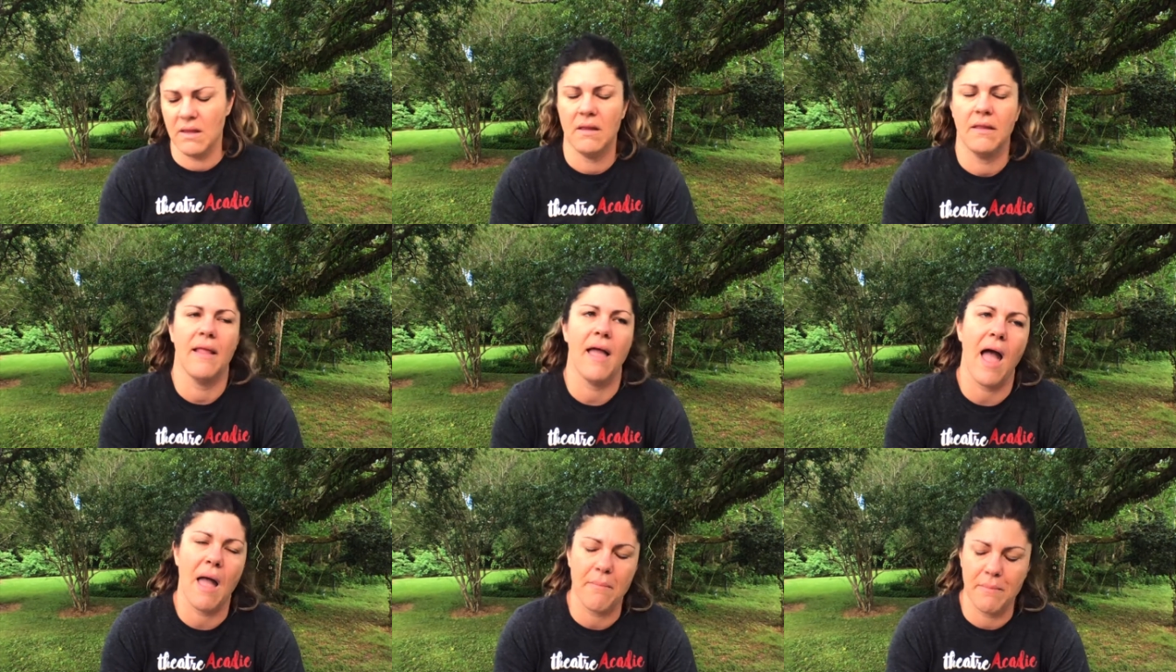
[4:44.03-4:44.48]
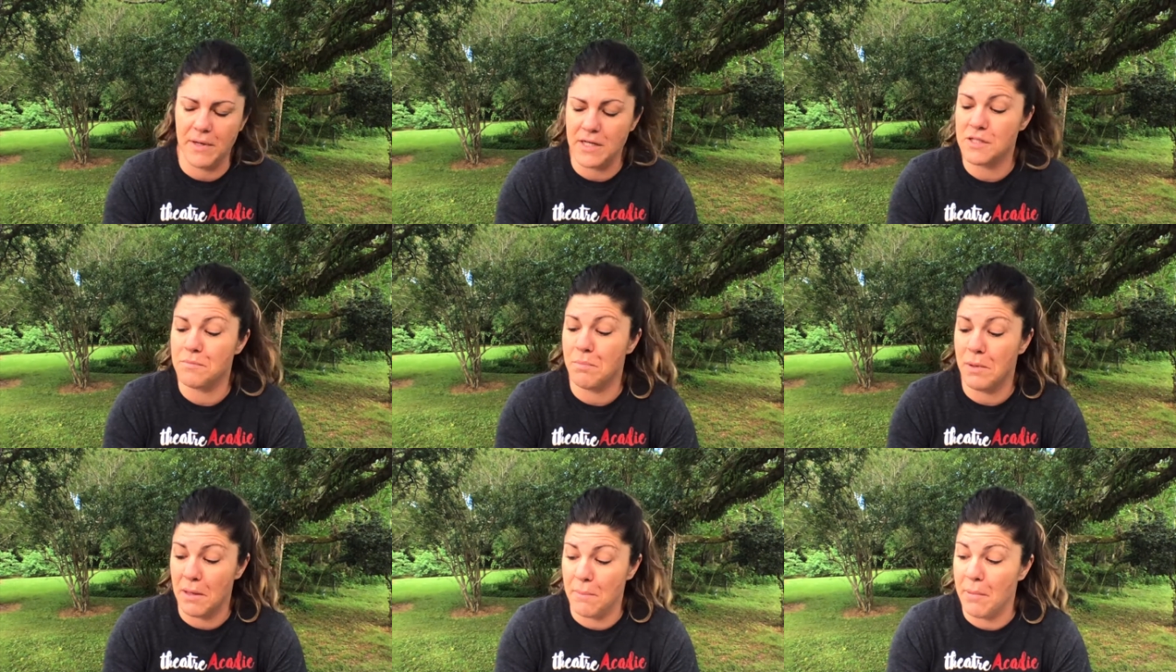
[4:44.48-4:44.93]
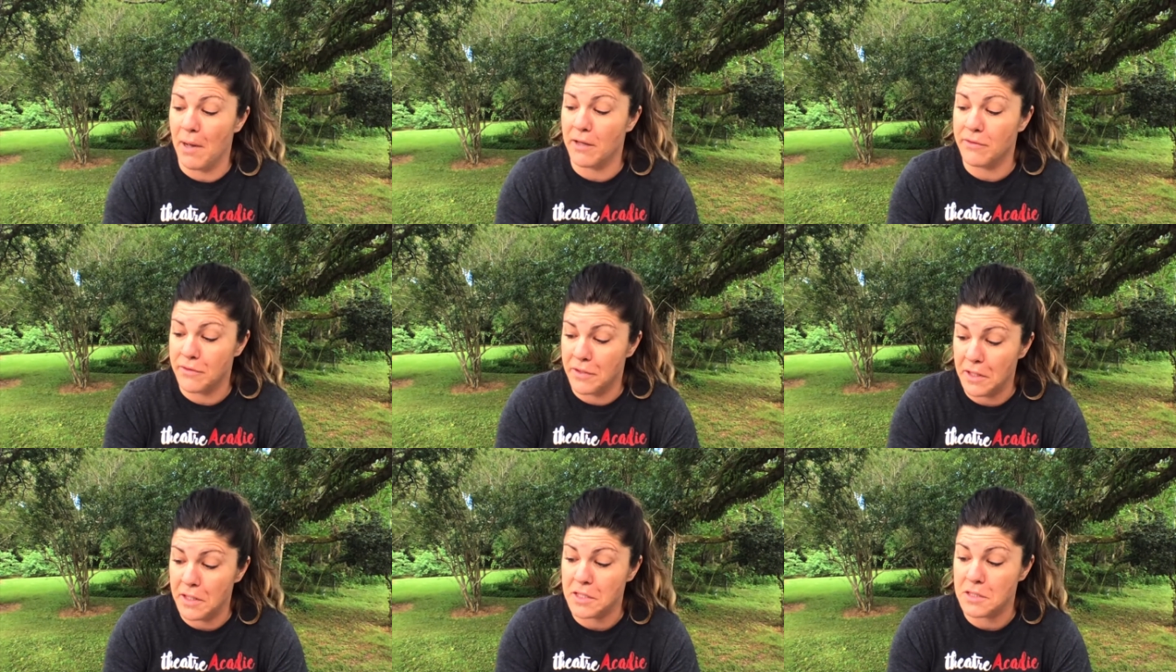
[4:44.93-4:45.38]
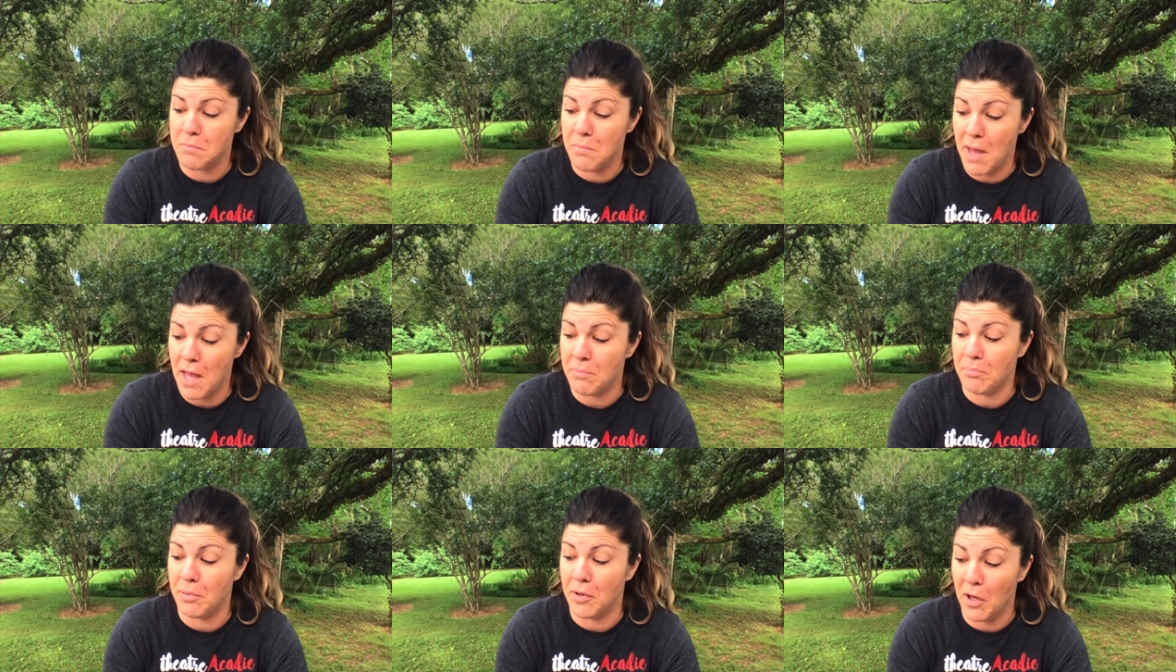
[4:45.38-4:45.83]
"That must be Batiste
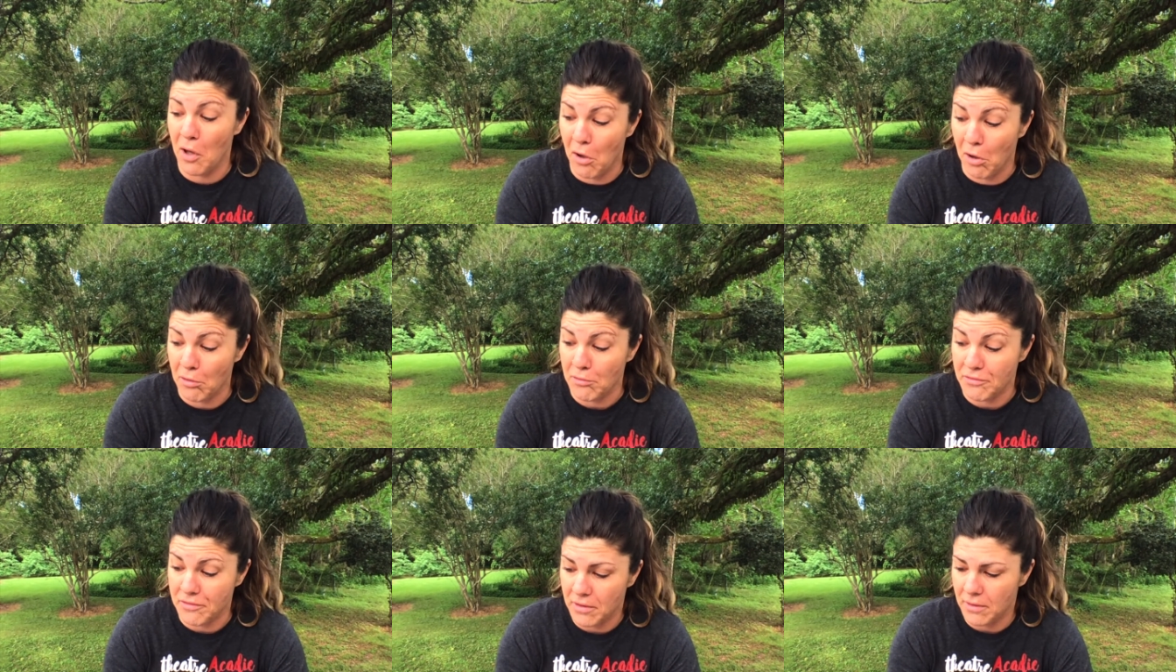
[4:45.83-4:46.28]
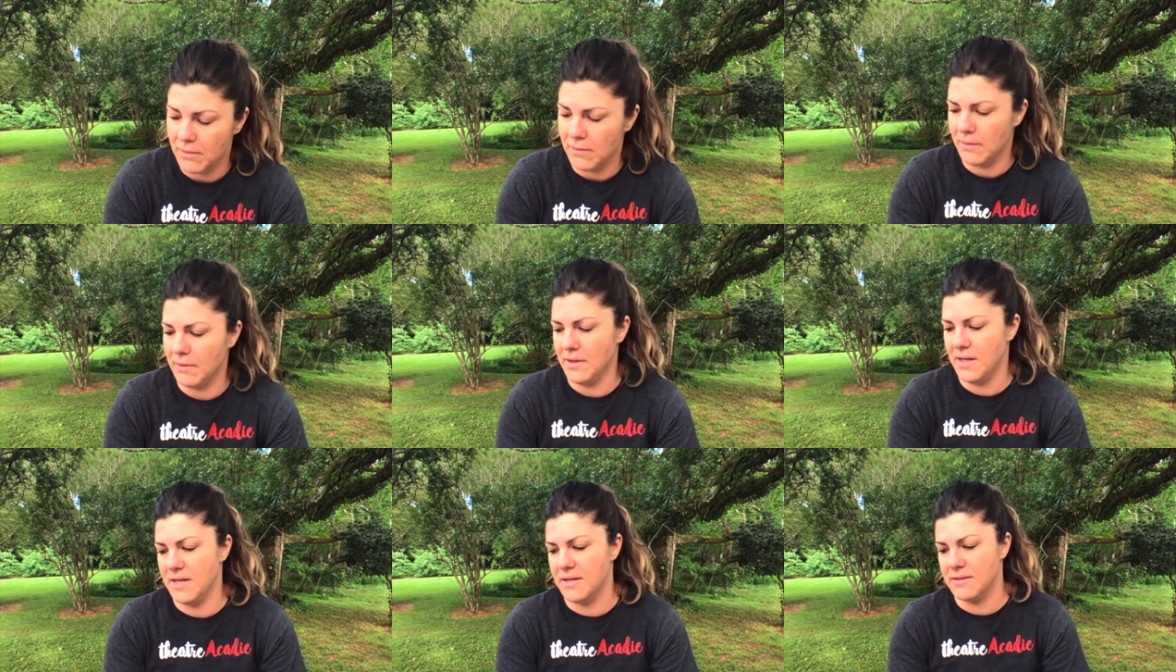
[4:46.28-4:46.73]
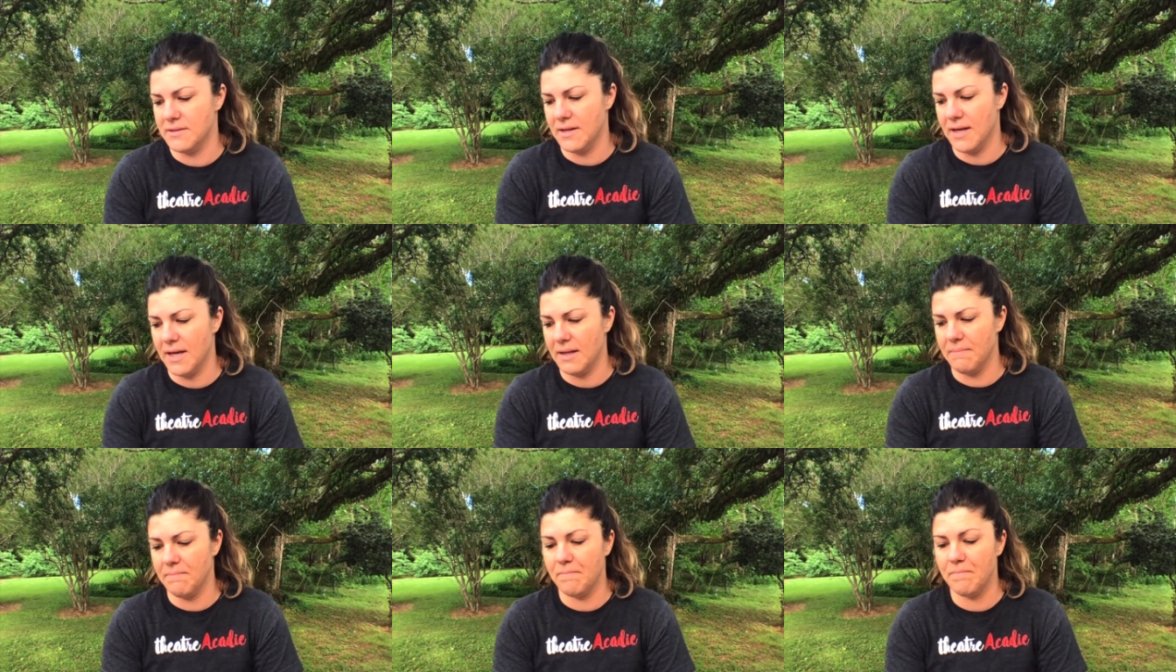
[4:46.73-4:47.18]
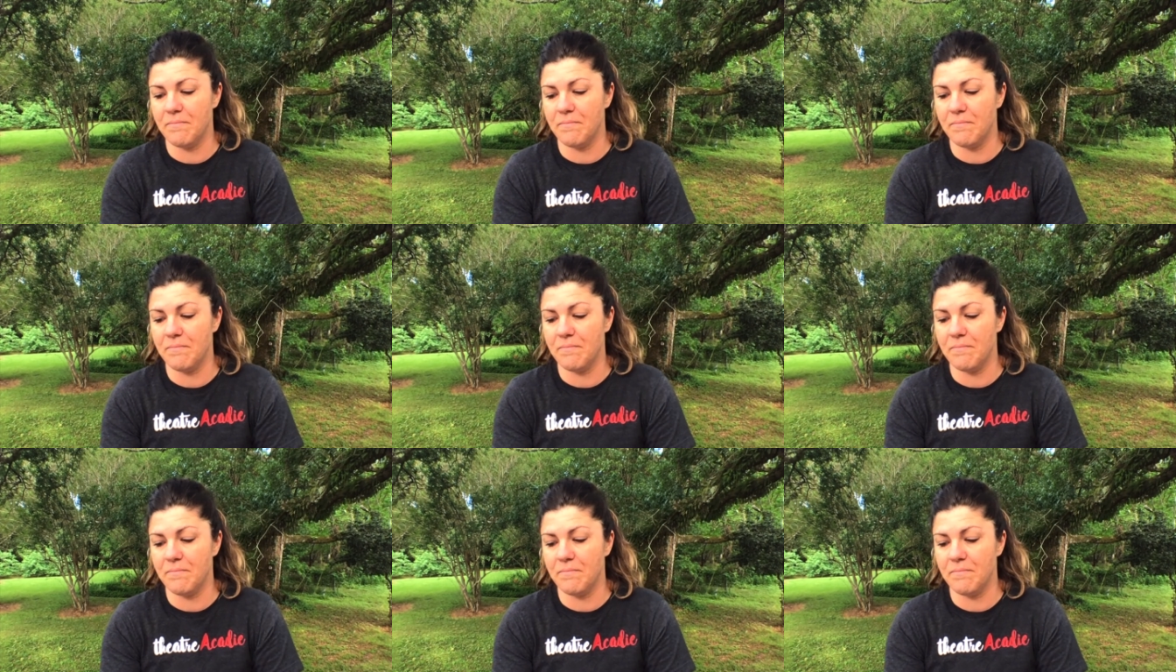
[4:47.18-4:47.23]
Bete," he said.